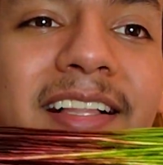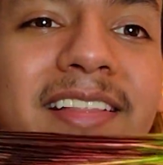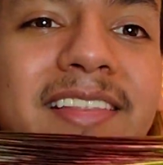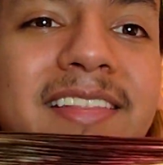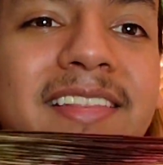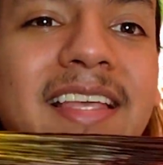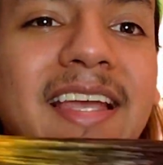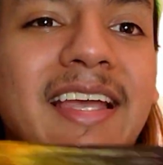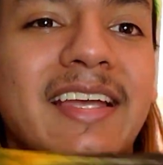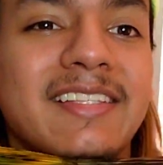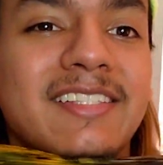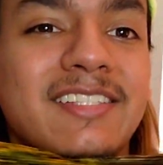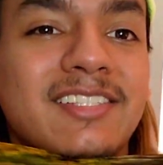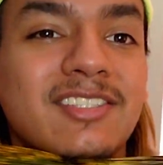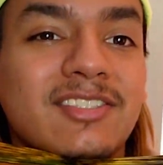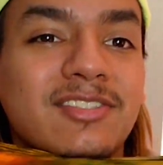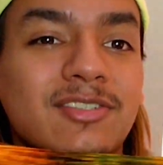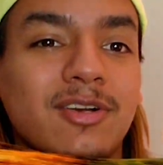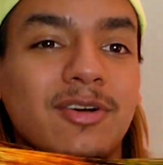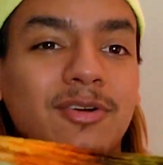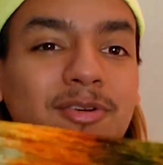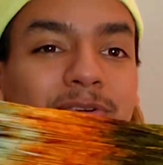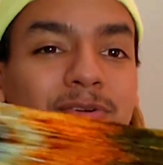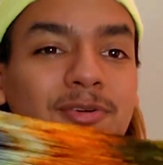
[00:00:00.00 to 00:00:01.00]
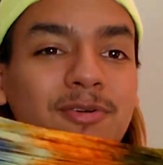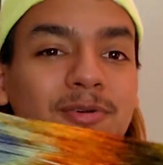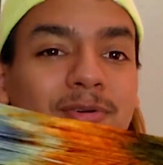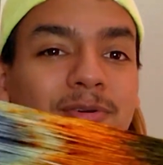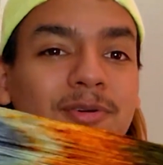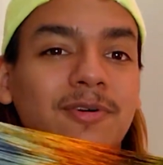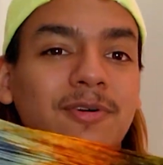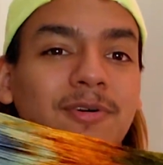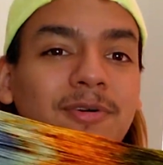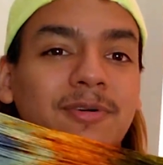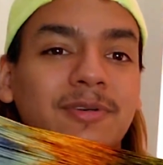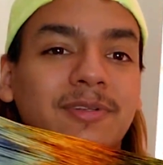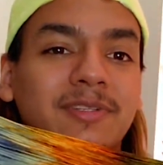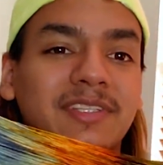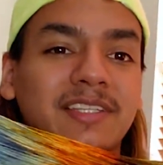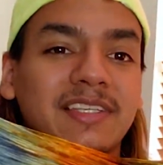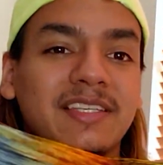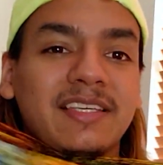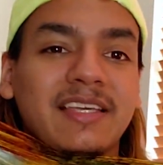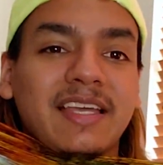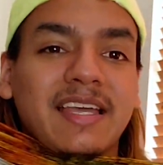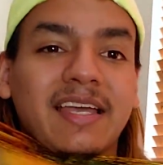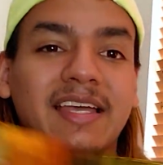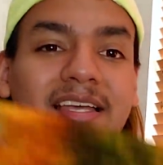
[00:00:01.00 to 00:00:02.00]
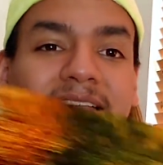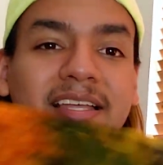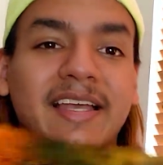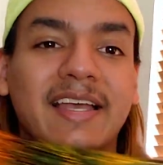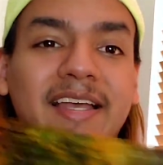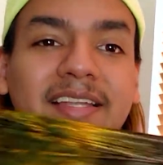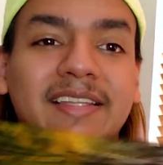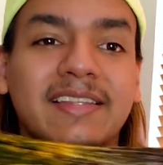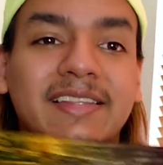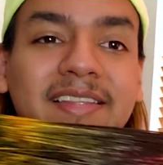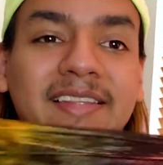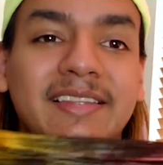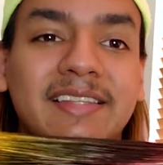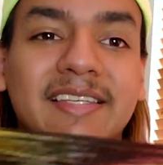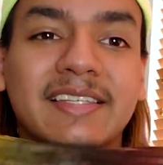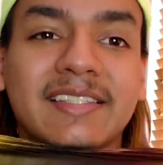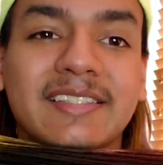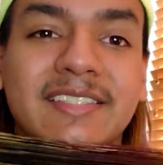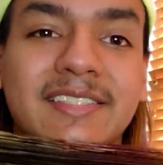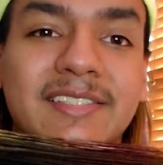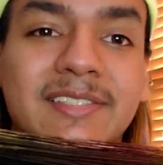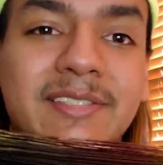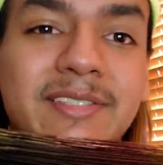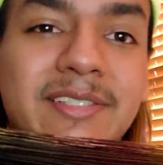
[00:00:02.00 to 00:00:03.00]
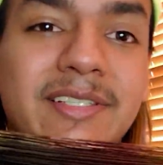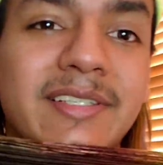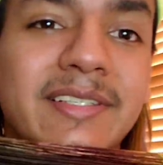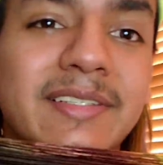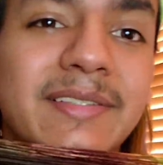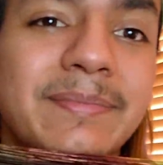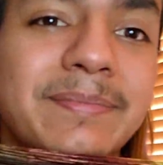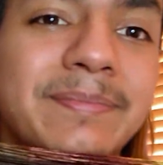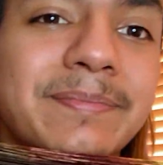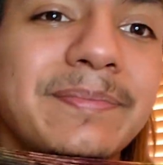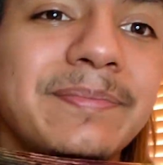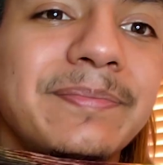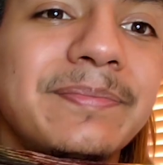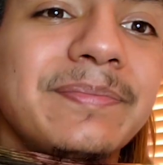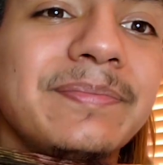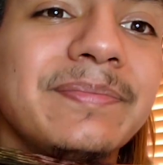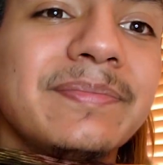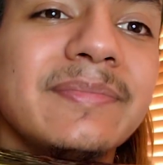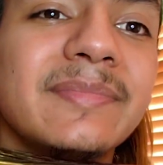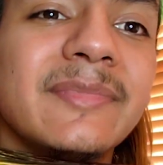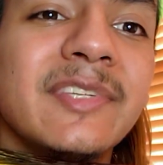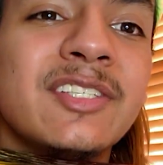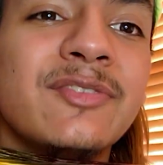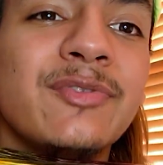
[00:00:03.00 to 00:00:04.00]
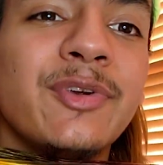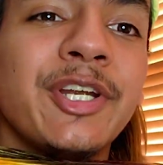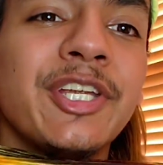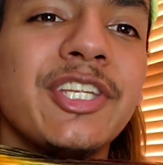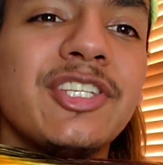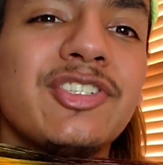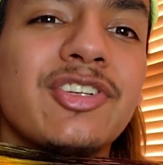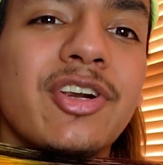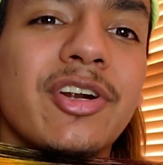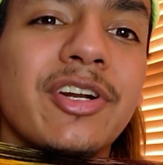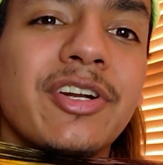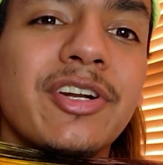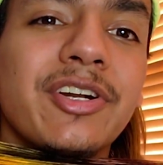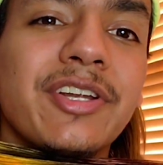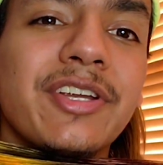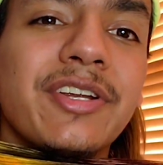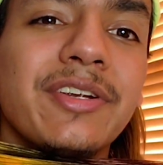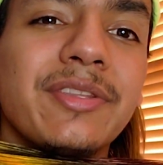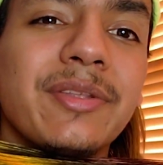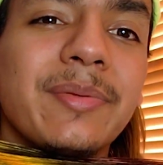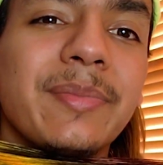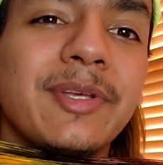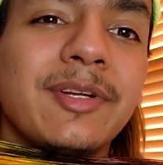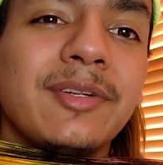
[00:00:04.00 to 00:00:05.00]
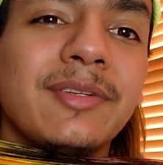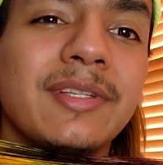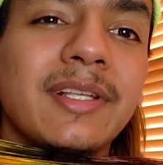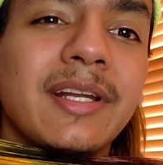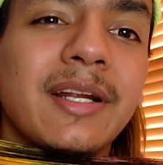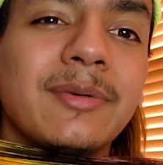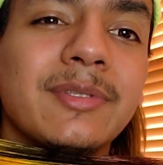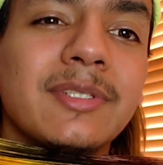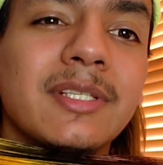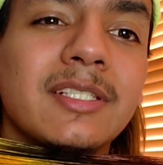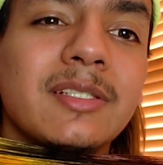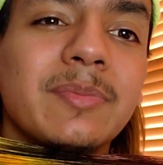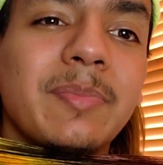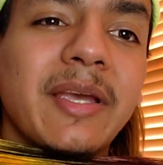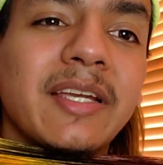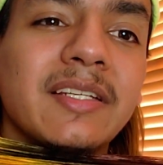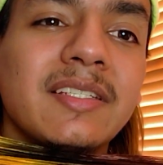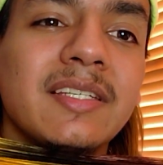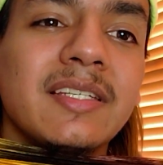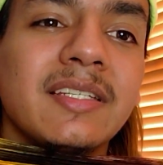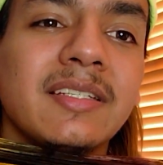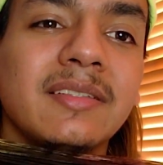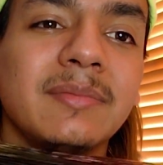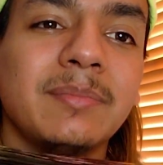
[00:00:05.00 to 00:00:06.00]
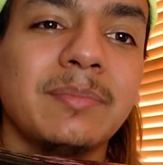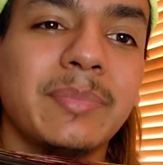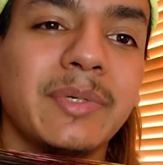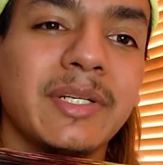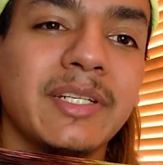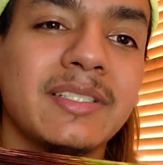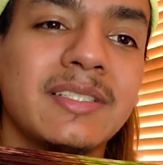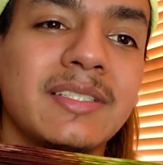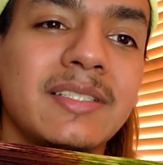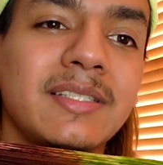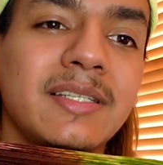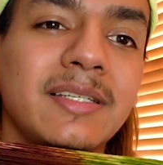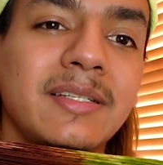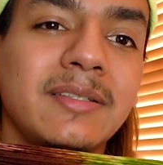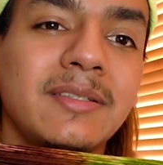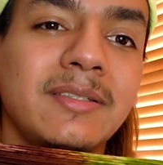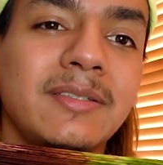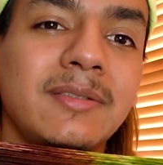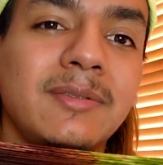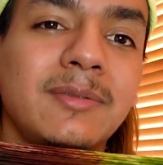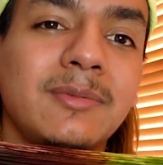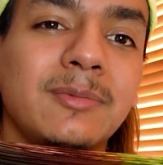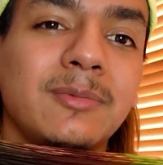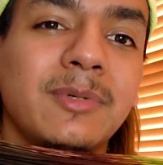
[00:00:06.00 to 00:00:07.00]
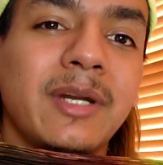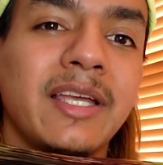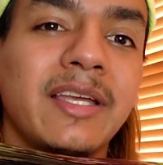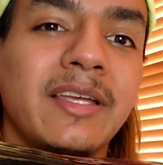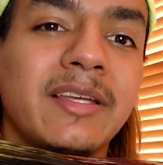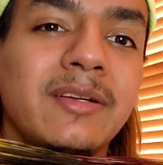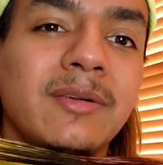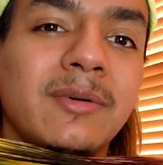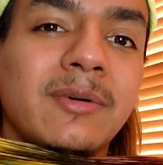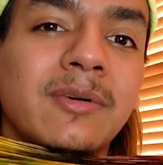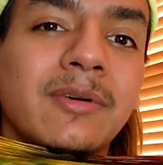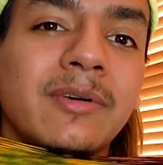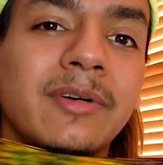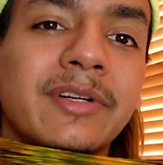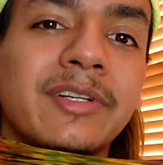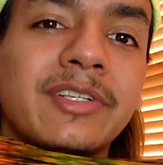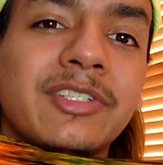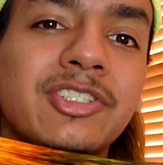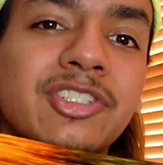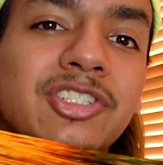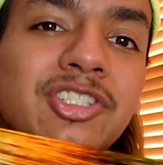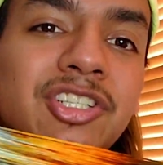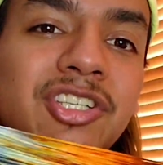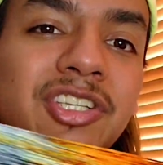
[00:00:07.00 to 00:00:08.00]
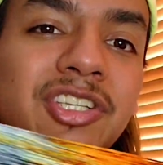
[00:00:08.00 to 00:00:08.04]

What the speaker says: That's so cool. Yeah, it's very darker here in the middle than I was expecting, but it's still red, orange,